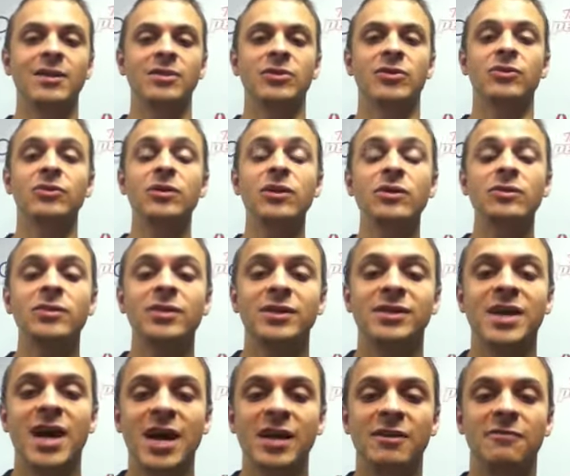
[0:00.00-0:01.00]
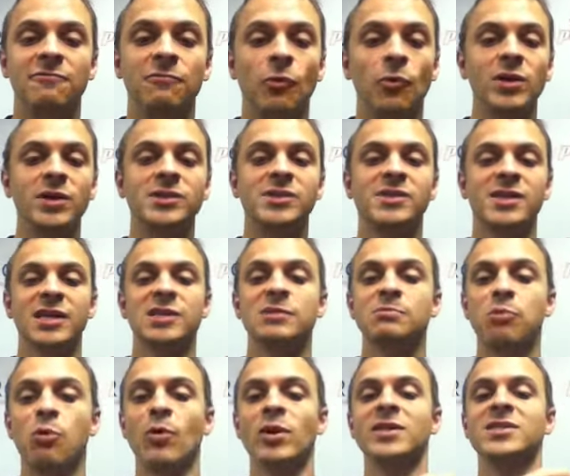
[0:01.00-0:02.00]
They're literally tied at
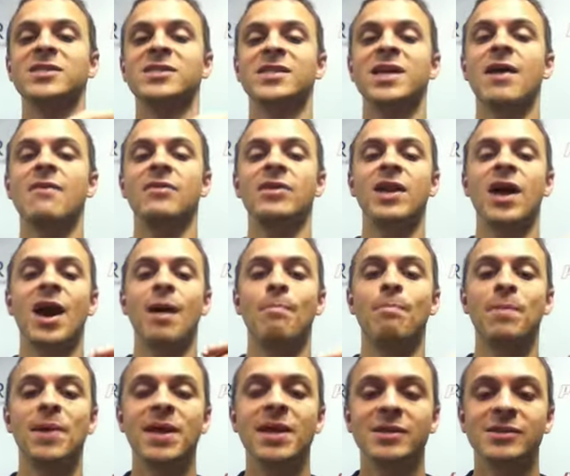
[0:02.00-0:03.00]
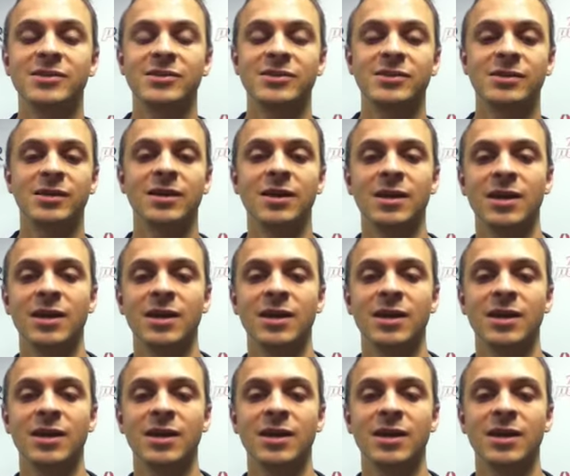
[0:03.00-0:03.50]
46.7 apiece.